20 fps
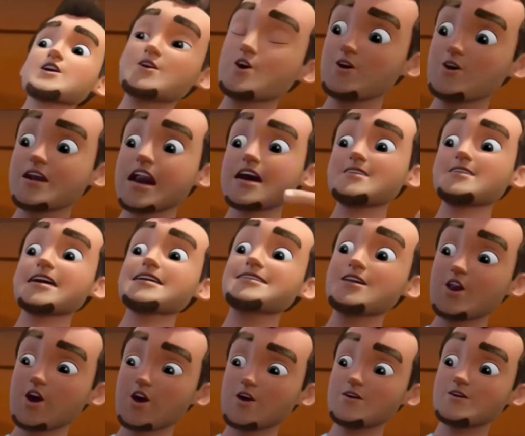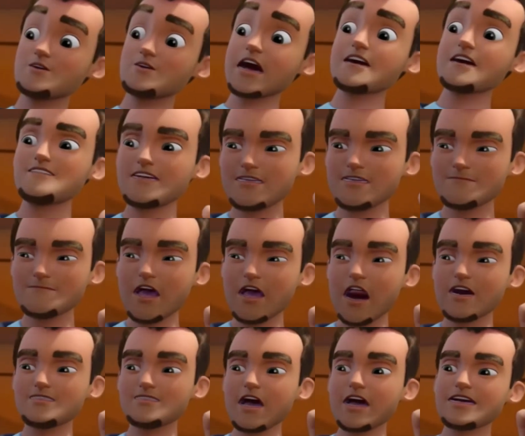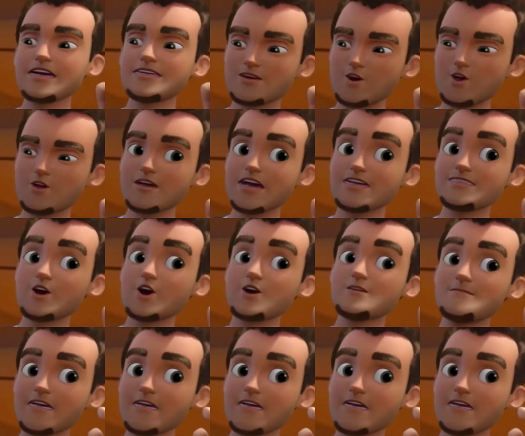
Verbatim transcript: Quitting isn't so productive either. I gotta tell